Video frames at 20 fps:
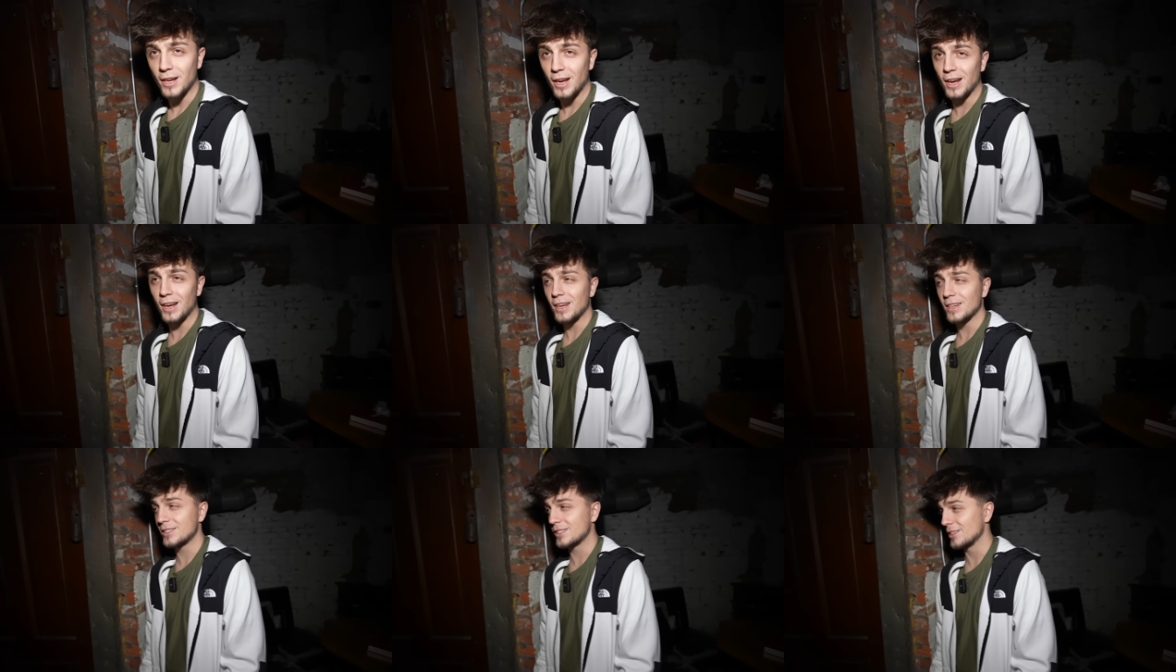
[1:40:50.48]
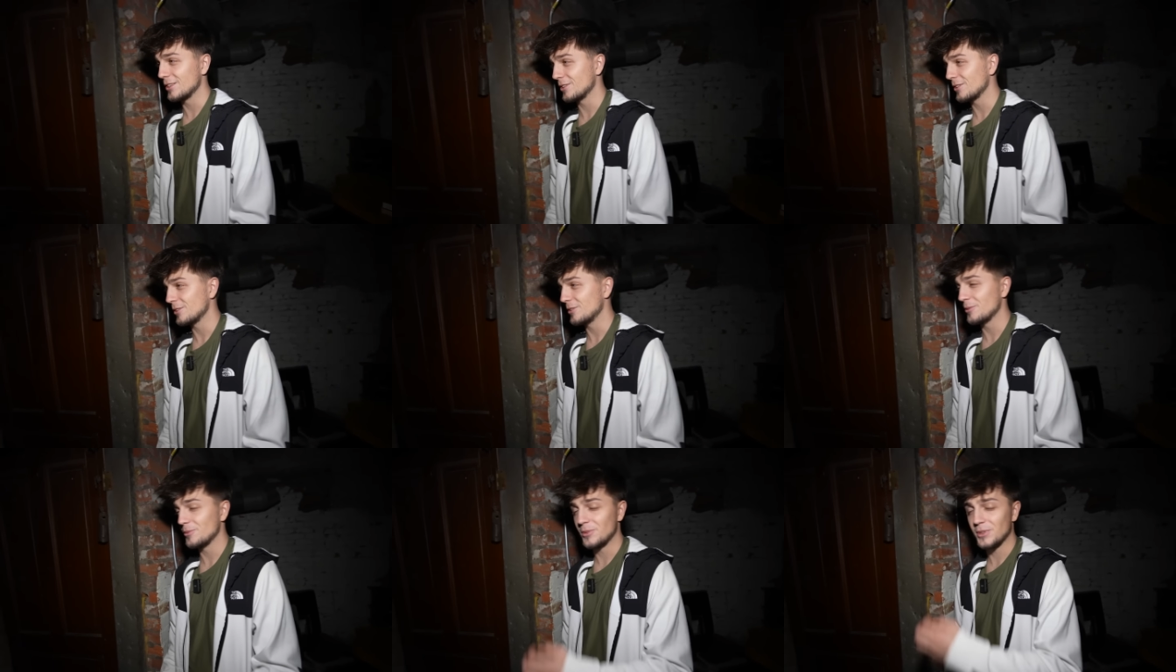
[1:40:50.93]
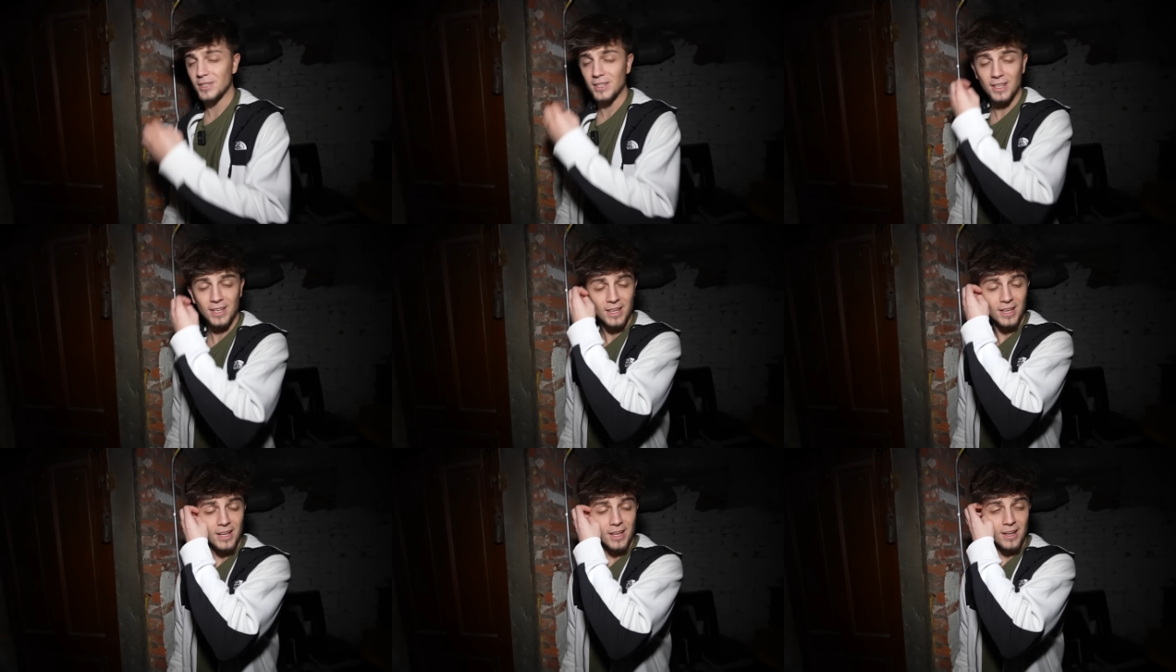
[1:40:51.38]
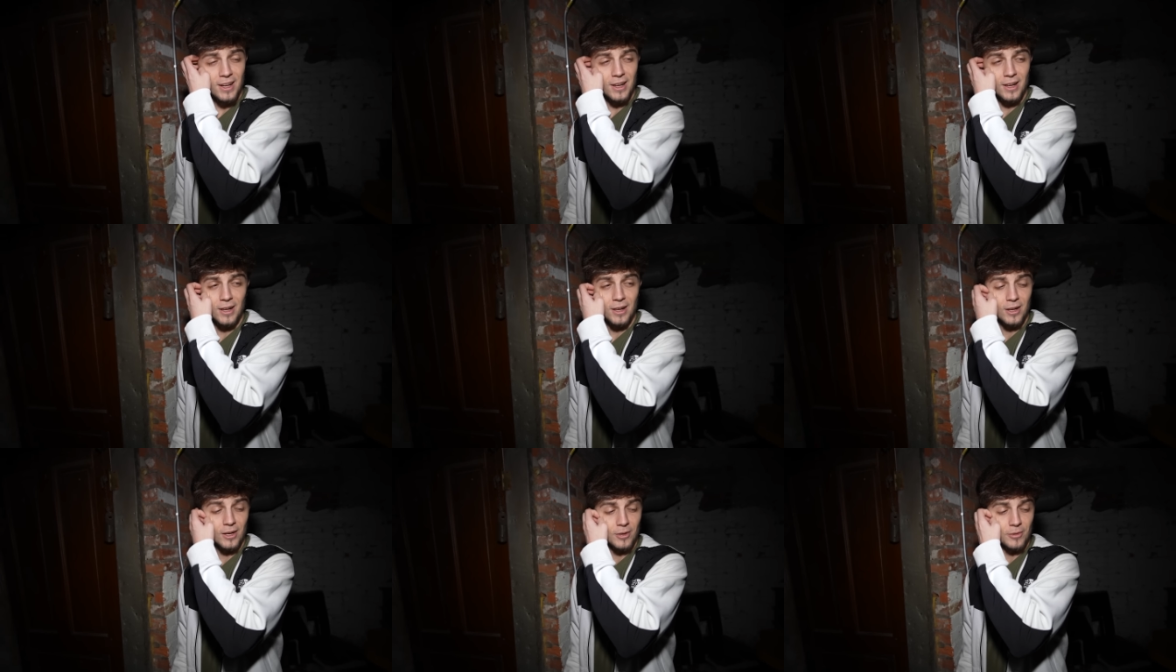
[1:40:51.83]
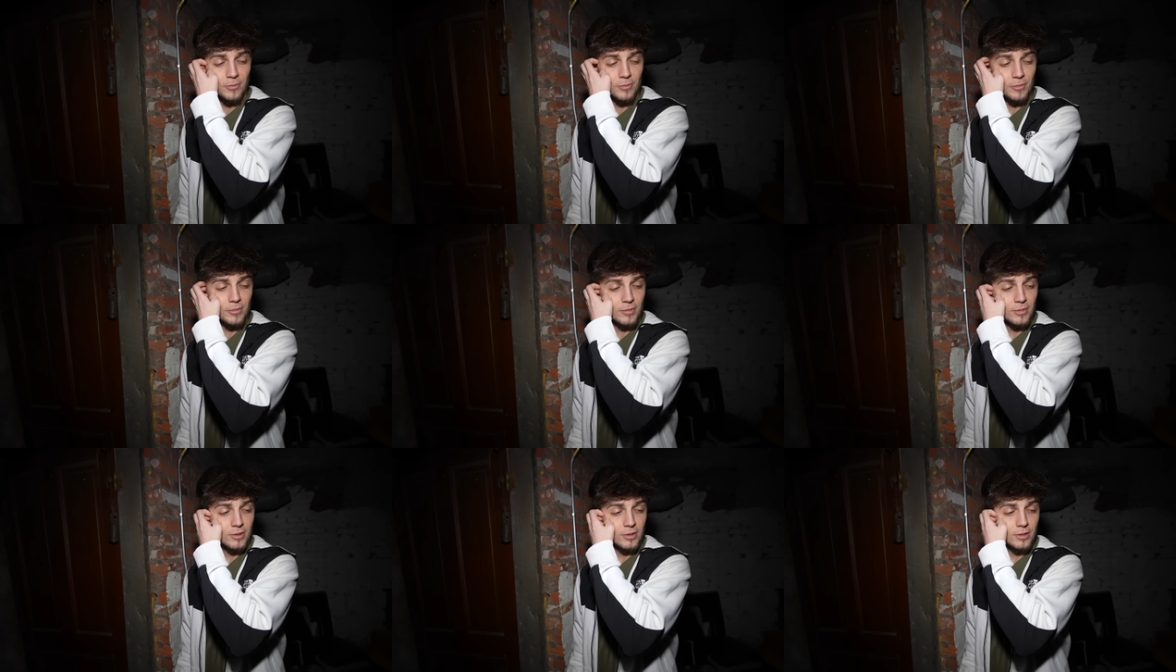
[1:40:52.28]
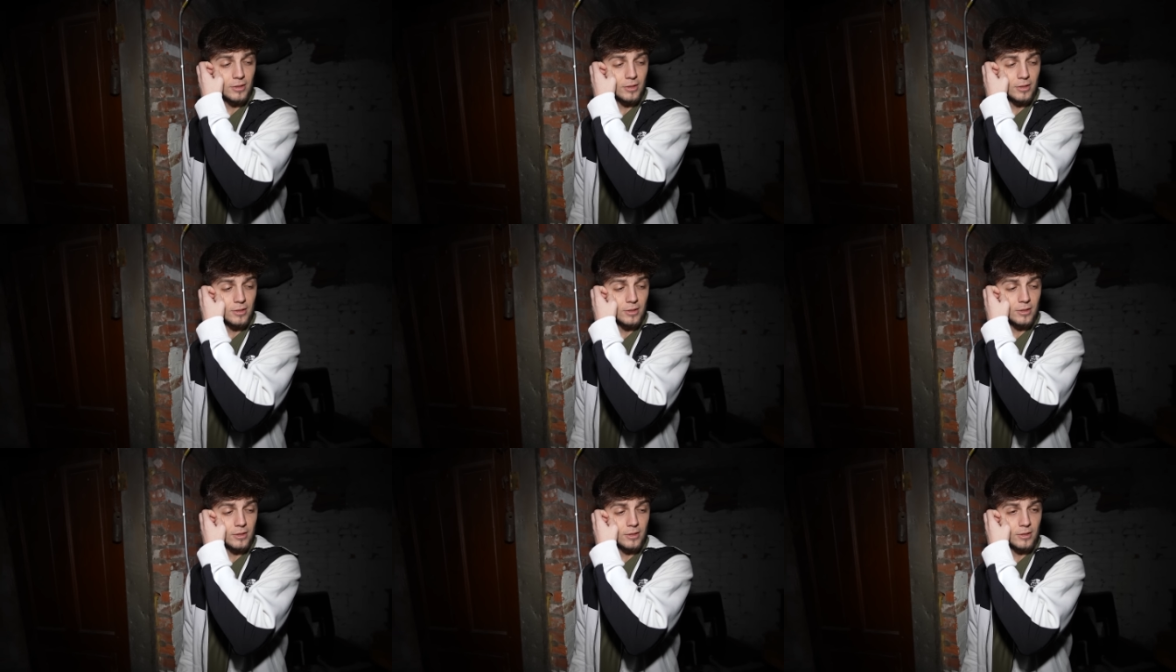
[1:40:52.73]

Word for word: guys in a little bit. See me.